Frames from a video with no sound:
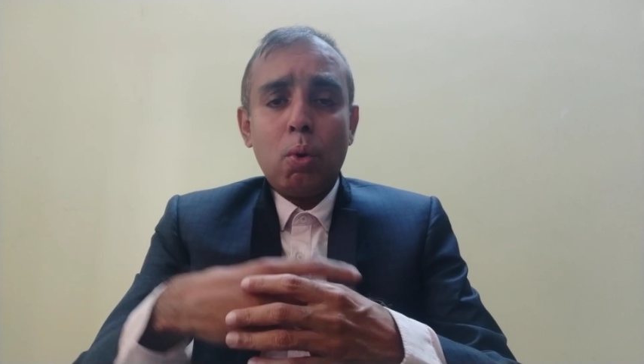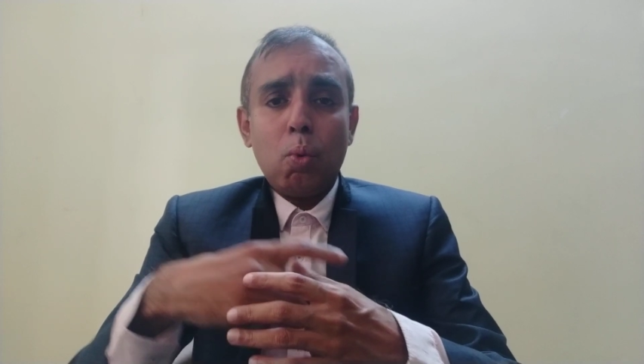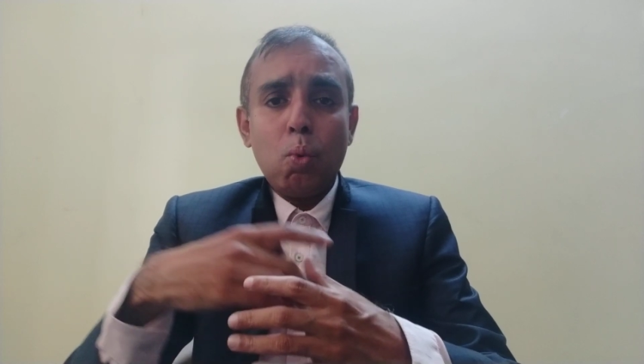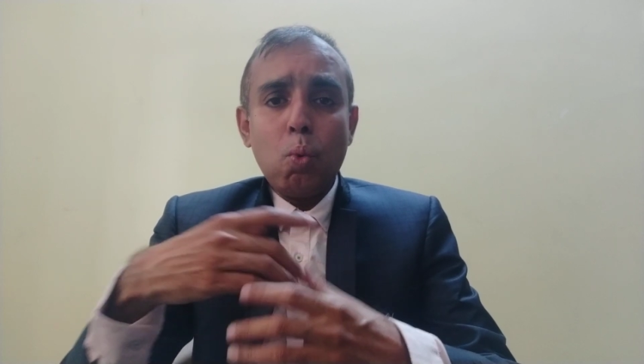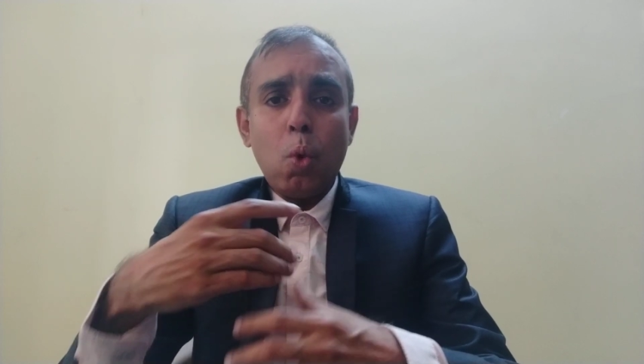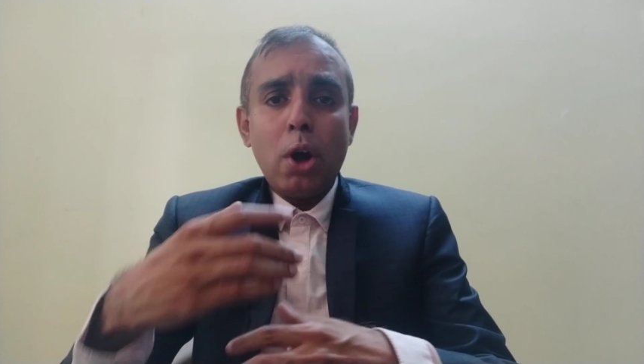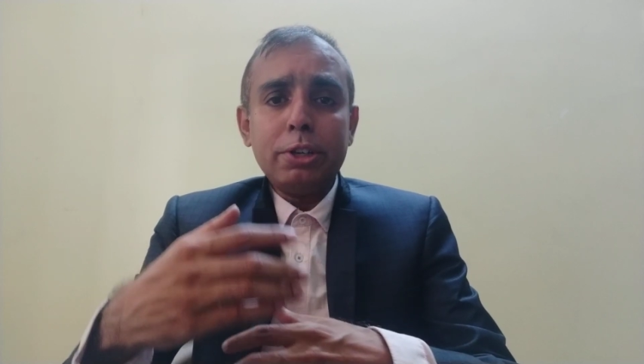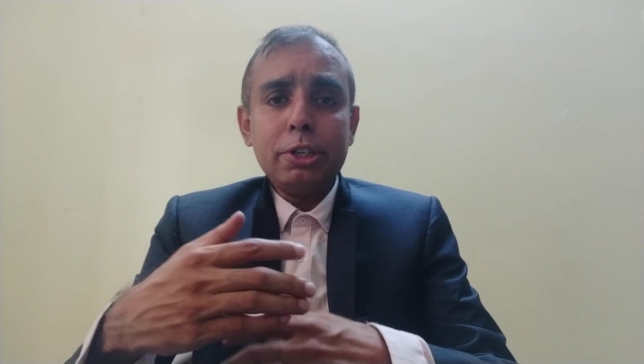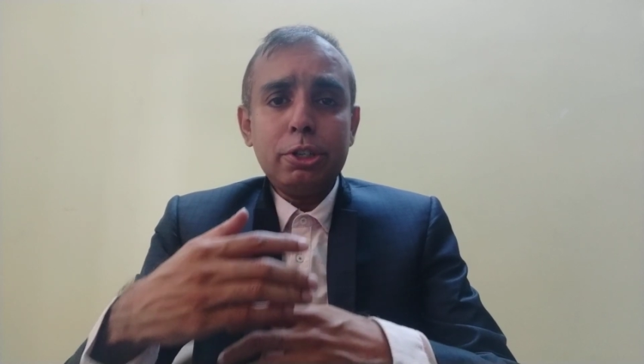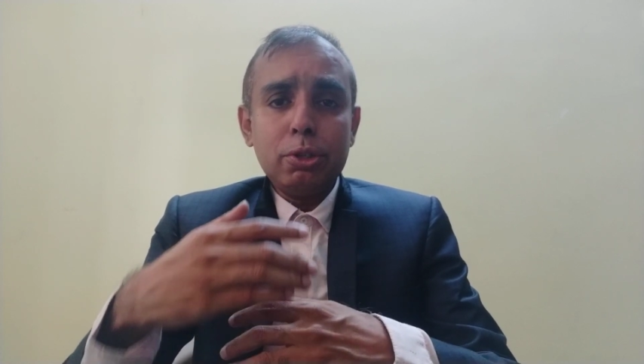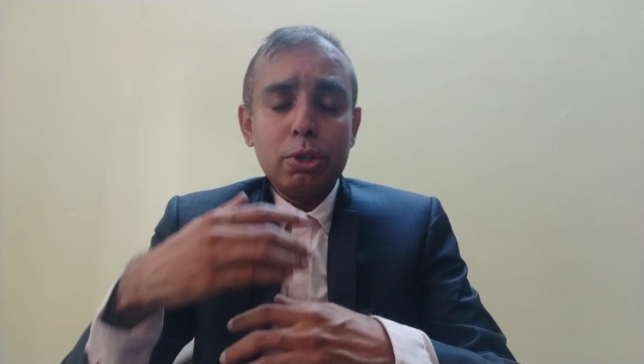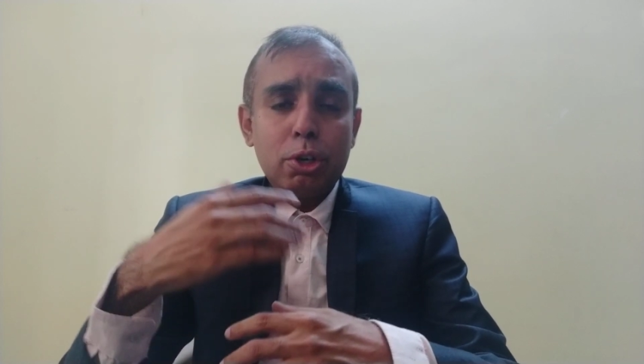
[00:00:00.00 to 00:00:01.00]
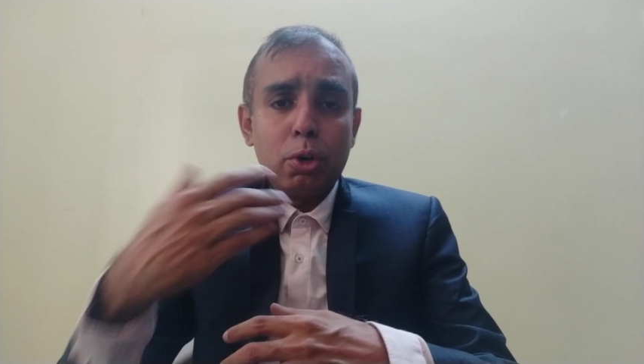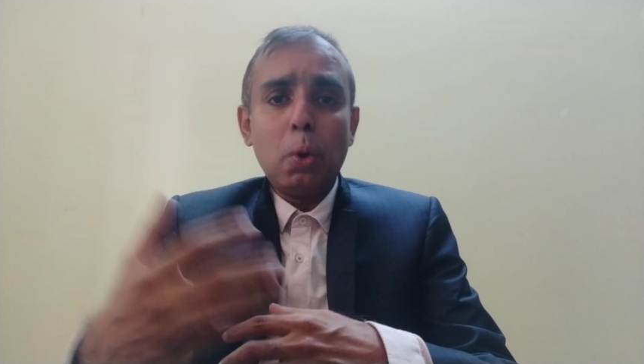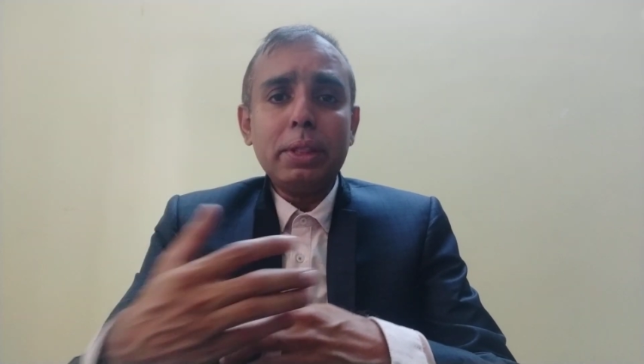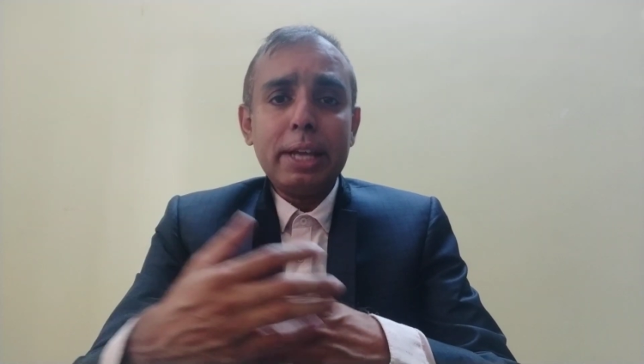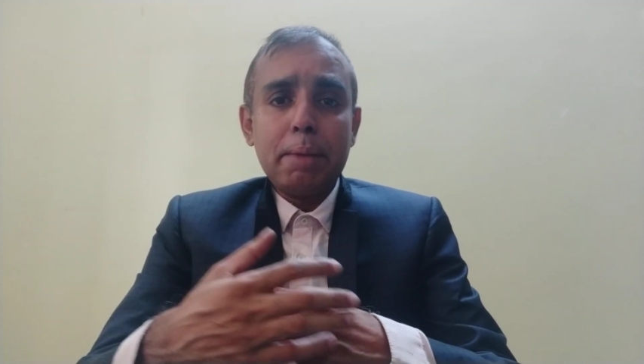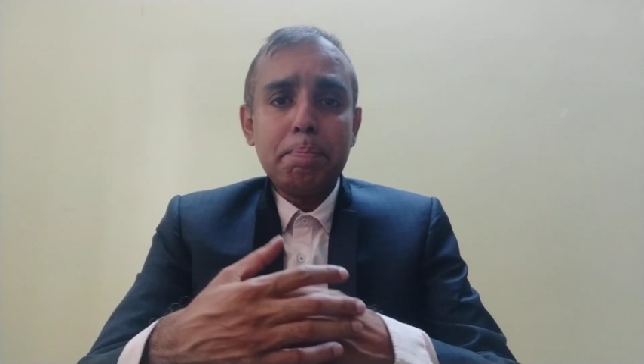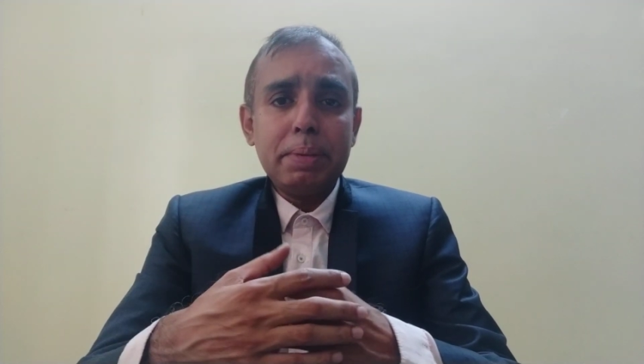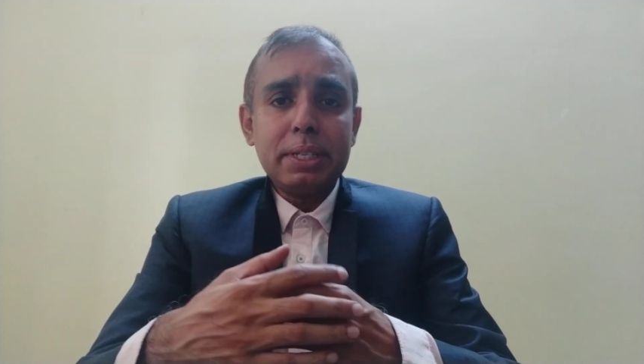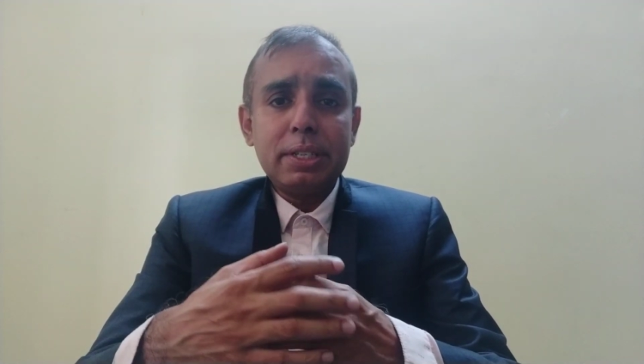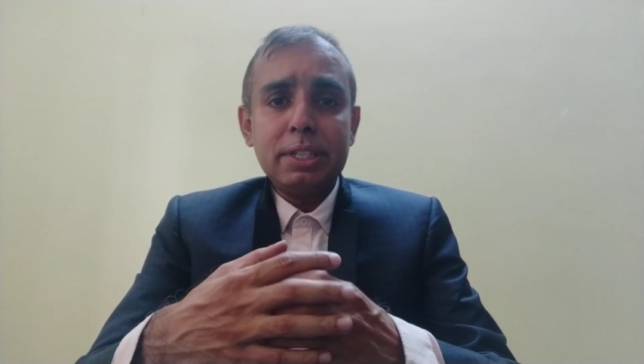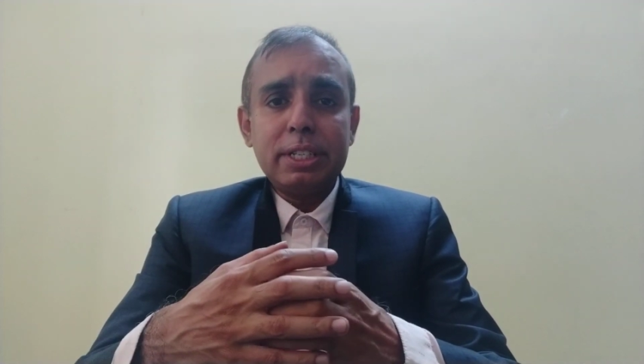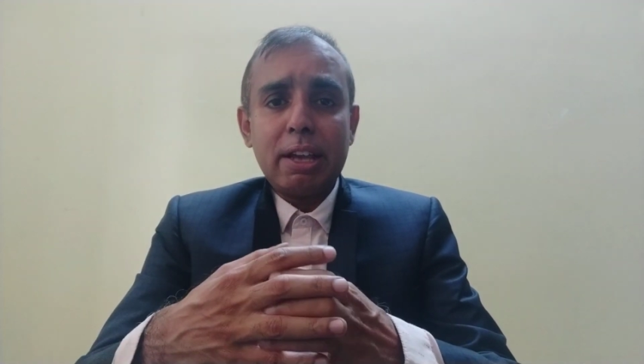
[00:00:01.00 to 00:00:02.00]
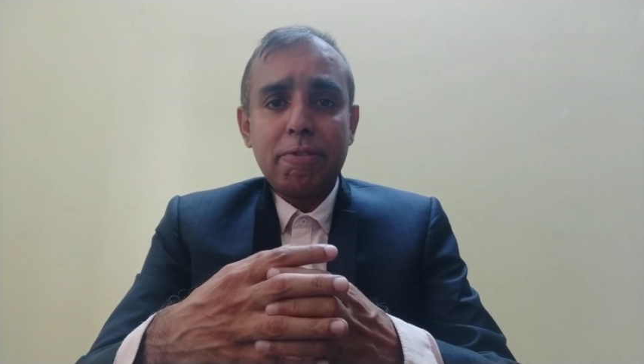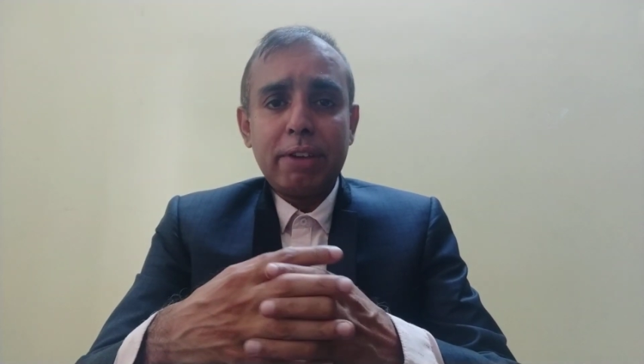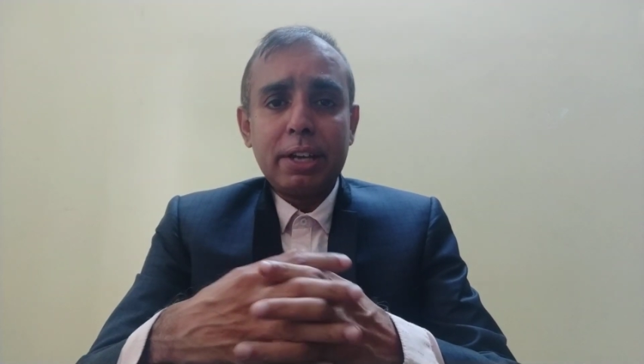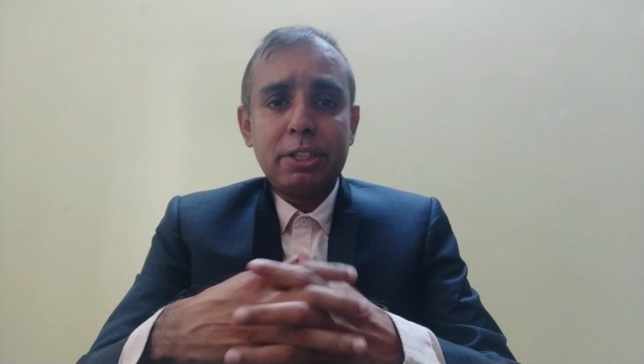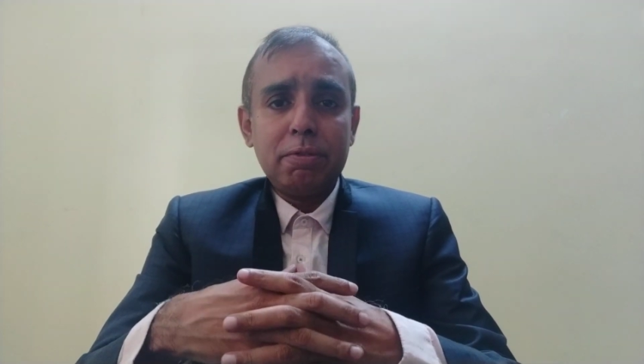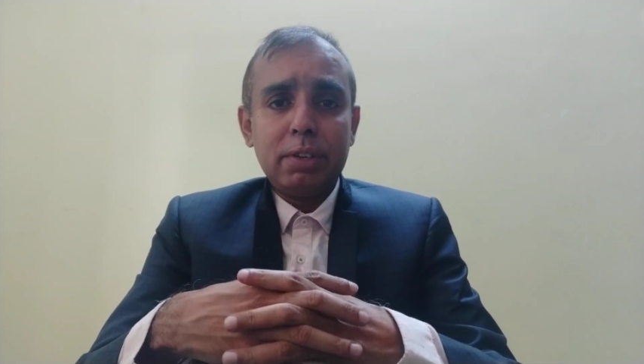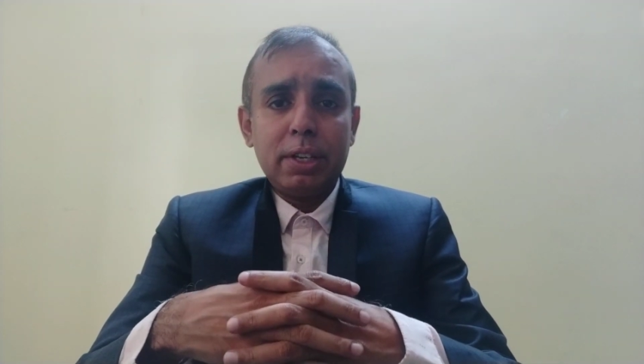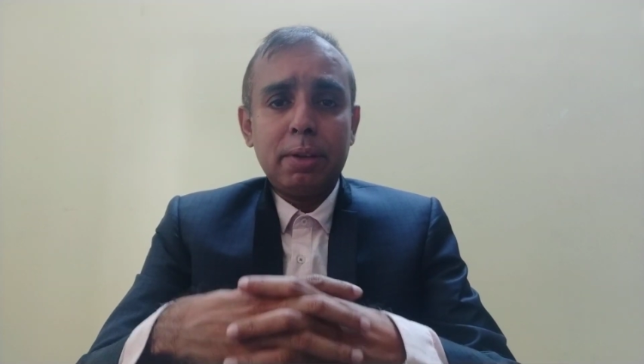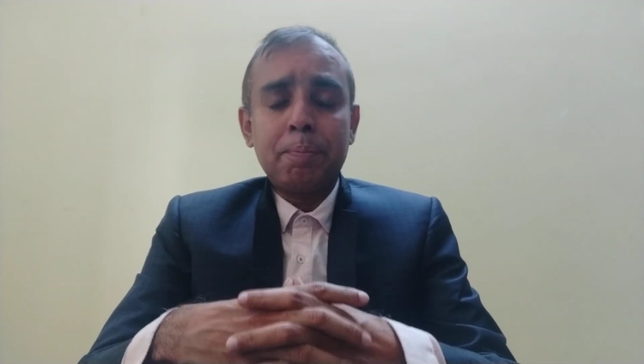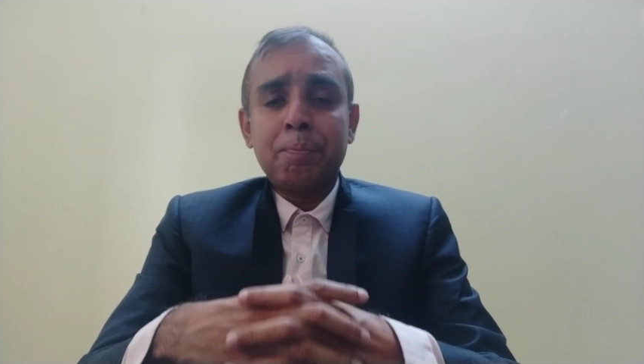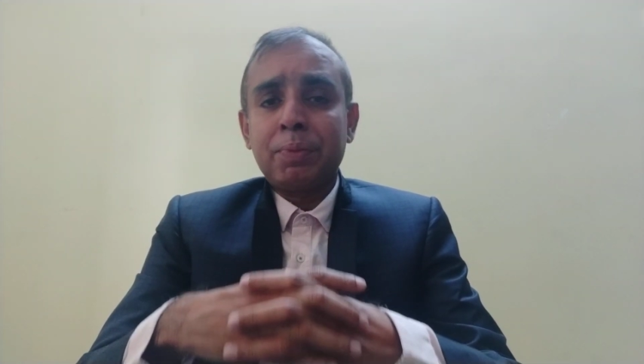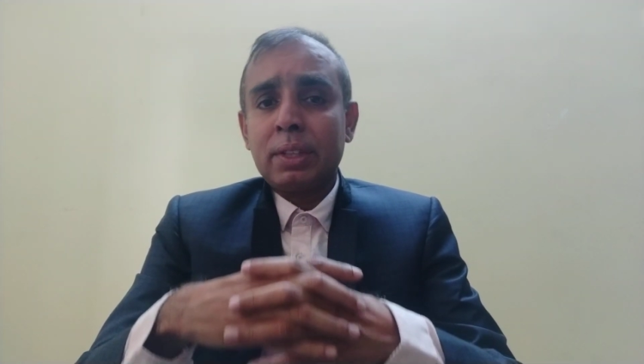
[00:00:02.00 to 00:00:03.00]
who wanted to grow their business effectively.